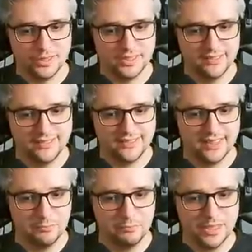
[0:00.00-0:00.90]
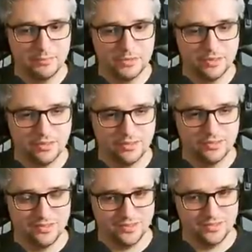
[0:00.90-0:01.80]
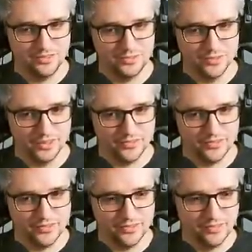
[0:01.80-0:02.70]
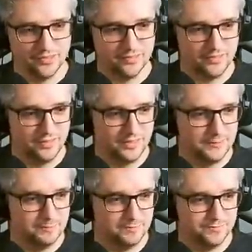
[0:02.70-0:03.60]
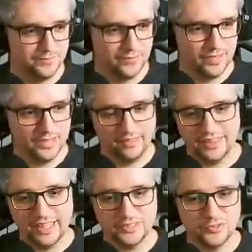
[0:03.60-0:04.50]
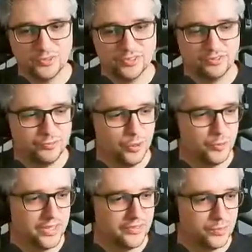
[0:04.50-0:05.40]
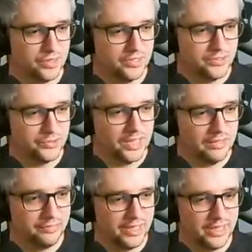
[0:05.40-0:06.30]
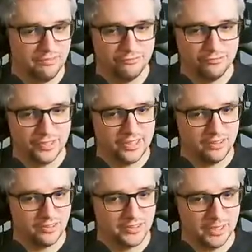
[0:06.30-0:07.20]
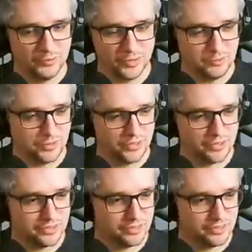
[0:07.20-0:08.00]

with let's say minimal annoyance. And thanks for following as well. You have a very long name, so I'm gonna.